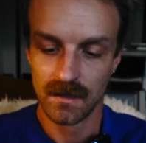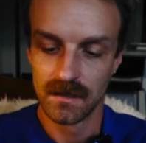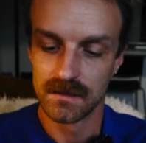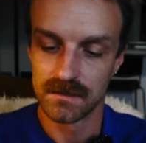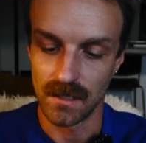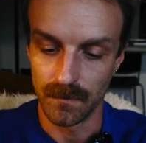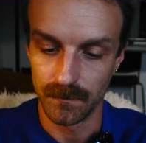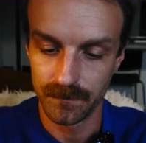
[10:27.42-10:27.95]

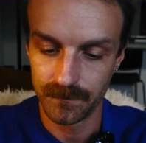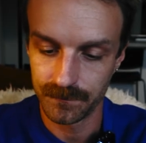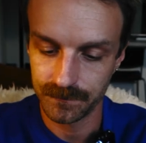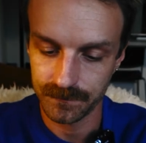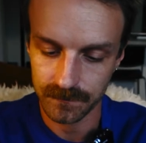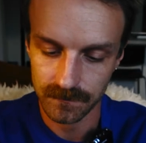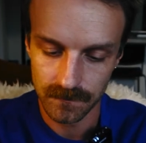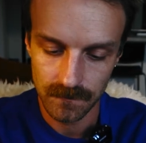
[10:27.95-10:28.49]
So
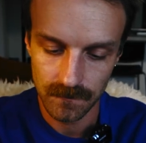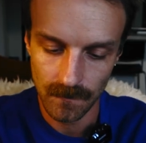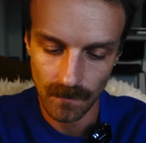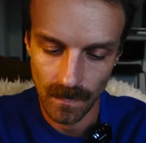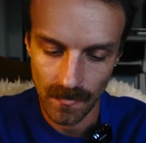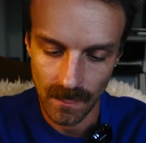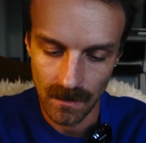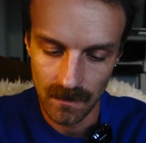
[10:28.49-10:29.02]

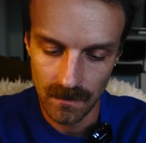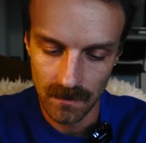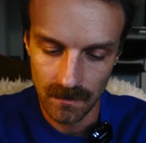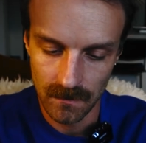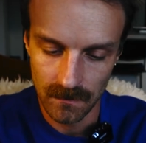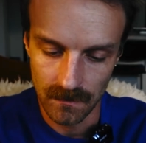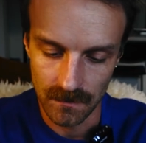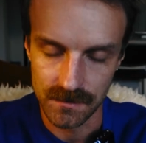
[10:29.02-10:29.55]

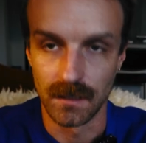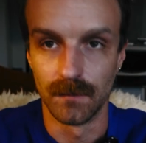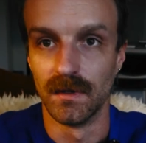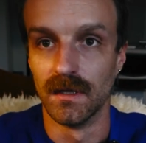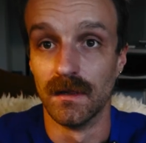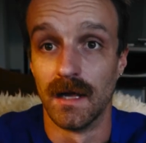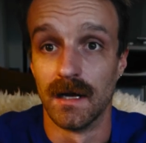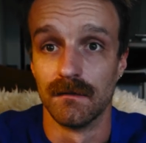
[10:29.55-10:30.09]
there's gonna be
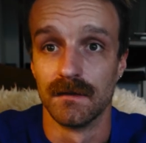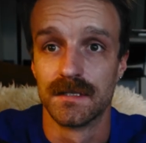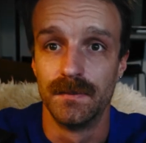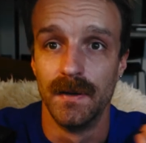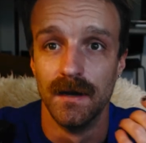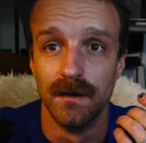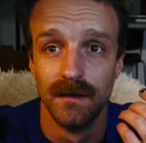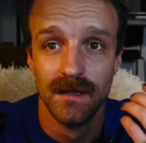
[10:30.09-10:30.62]
a lot of
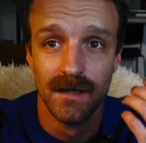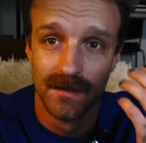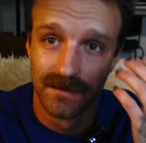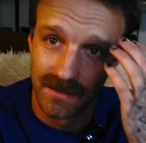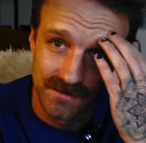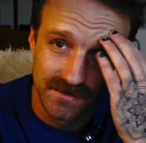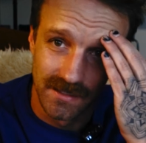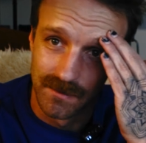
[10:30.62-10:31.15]

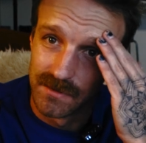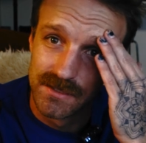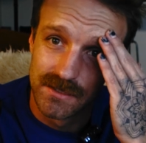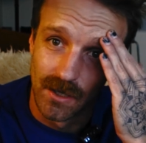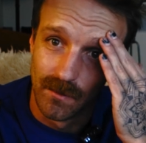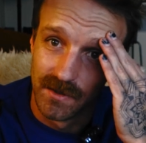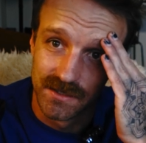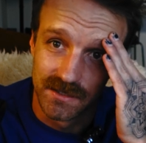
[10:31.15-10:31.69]
there's gonna be
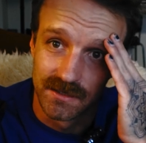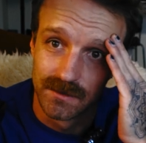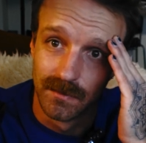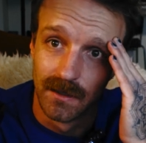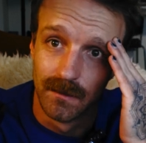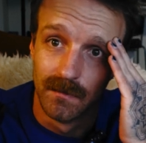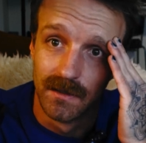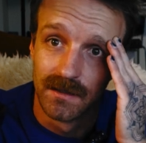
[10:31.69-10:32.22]
so much
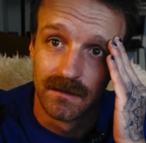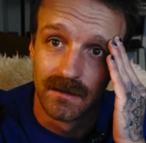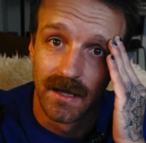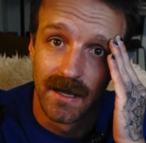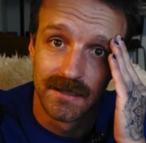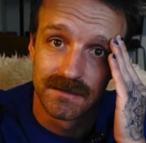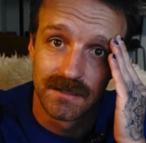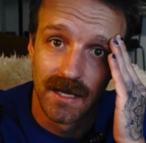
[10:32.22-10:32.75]
experimenting that
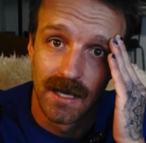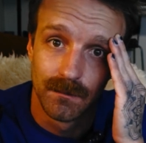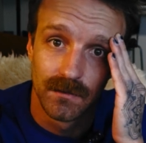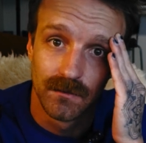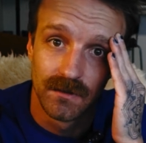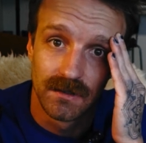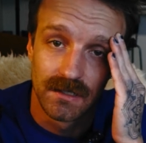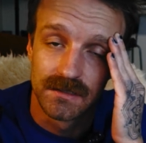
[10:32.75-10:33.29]
has to
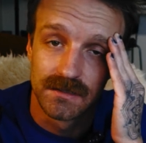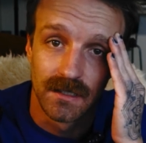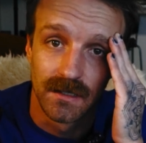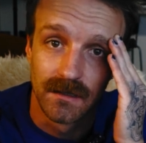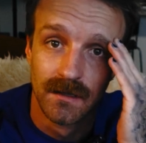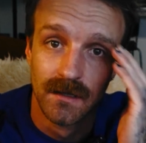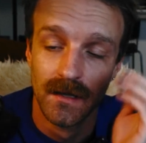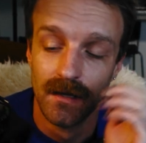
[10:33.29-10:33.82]
happen with this
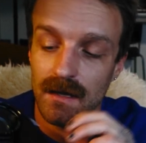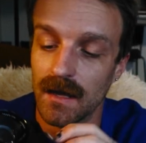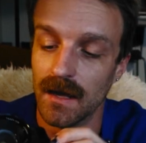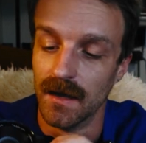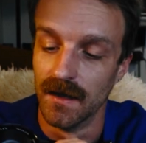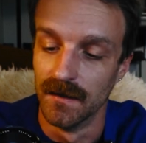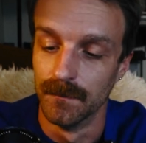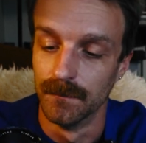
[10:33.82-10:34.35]
thing.
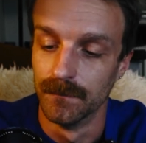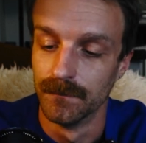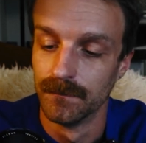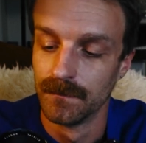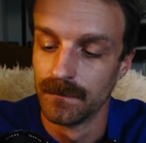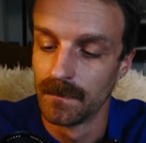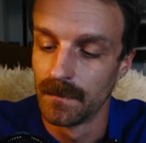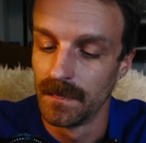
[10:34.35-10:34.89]

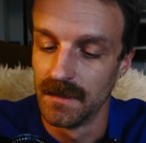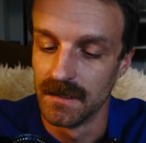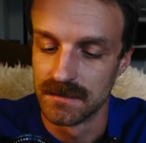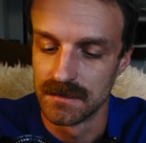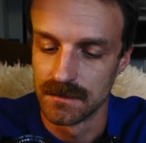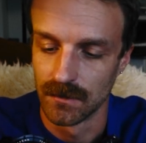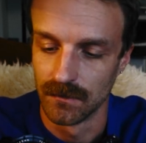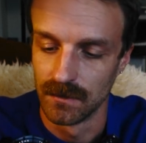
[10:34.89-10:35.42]
This
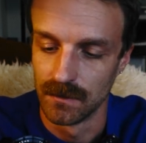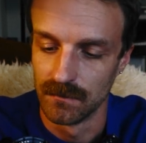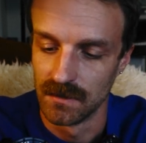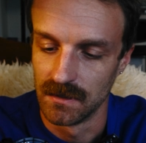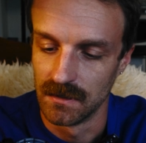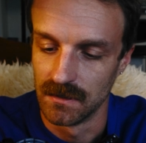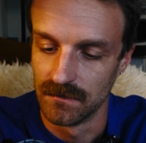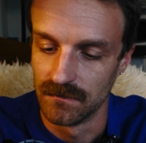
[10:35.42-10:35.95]
is going to
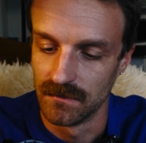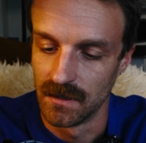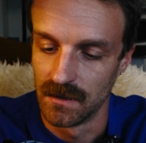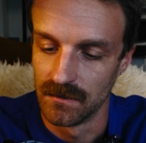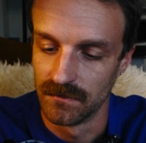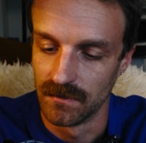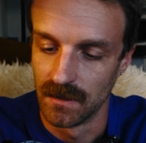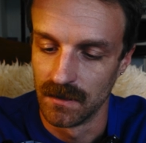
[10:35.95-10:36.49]
be
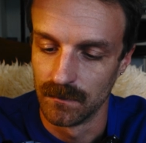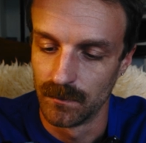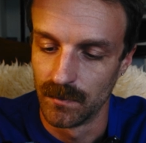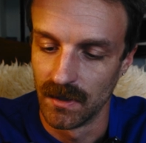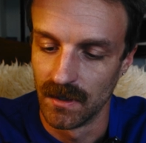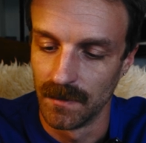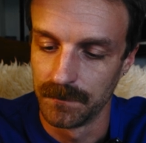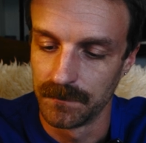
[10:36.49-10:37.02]
very fun,
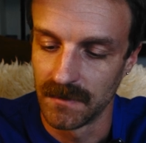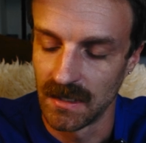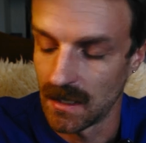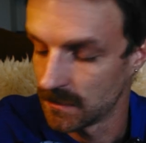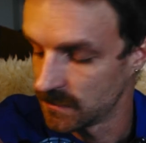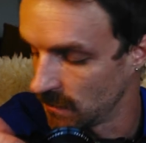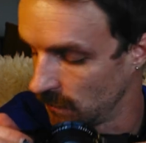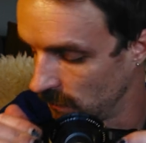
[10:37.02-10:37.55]
but
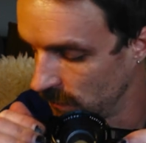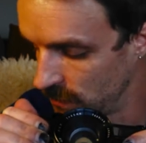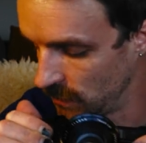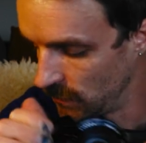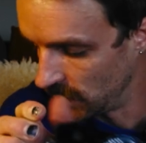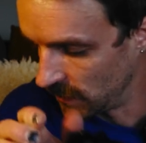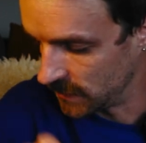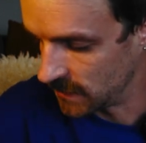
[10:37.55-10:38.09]
yeah, so we're
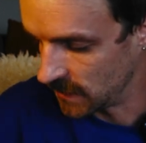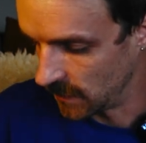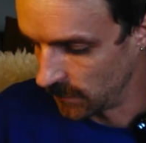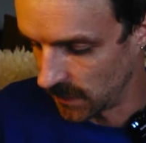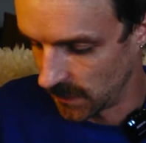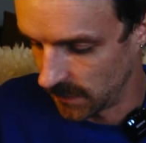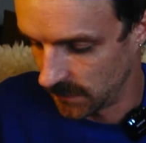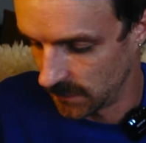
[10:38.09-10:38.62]
shooting some
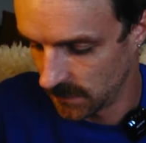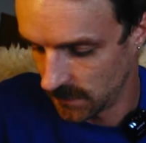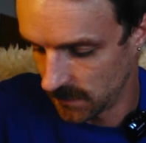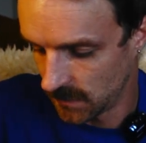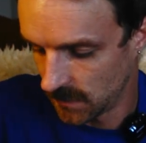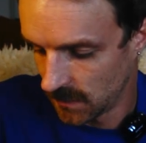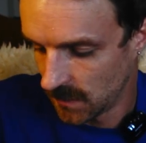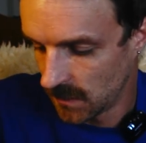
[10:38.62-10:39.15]

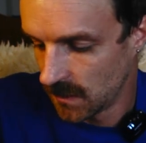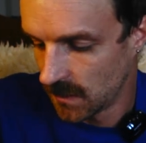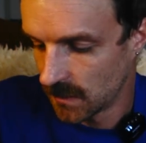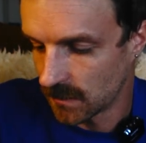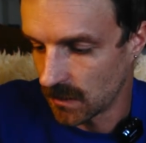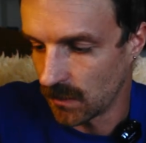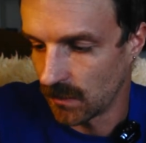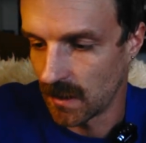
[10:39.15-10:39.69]

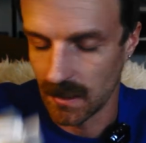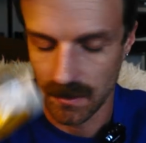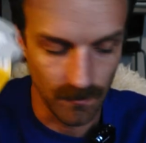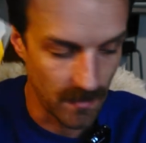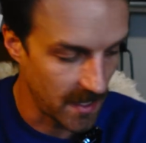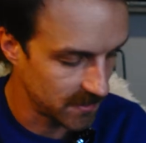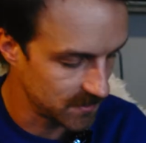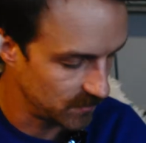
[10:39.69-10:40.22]
Kodak
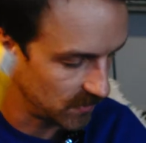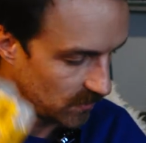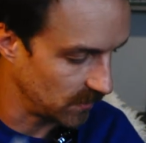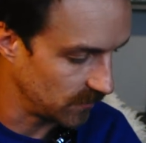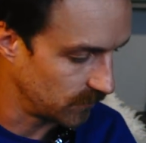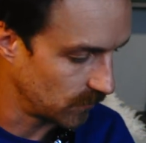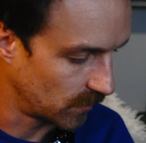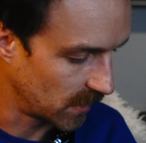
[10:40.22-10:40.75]
Max
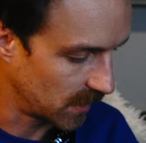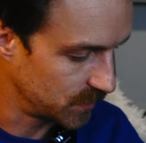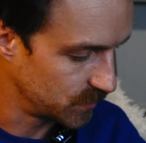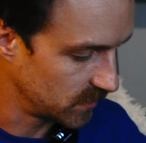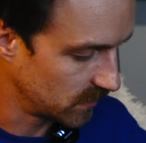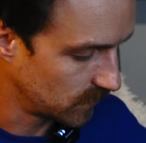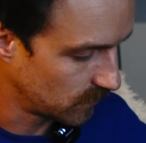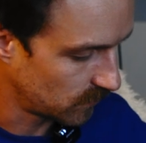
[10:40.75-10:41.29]
Beauty
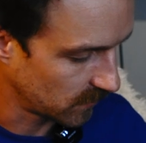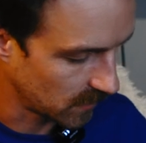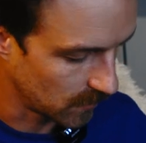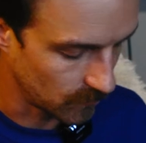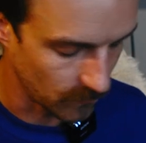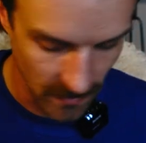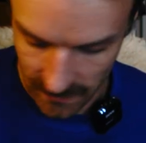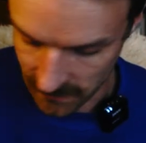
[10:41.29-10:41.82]
400. We're
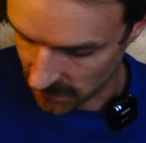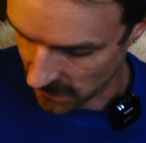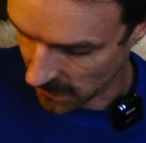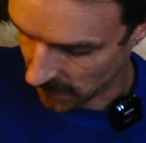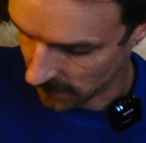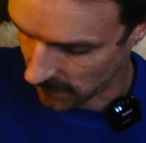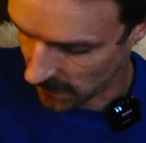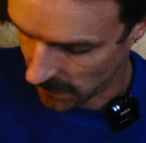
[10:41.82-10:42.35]
gonna rate
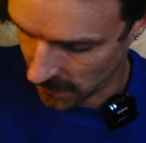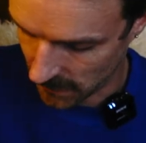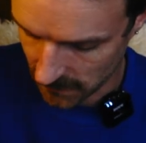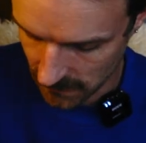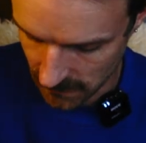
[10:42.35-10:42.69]
that at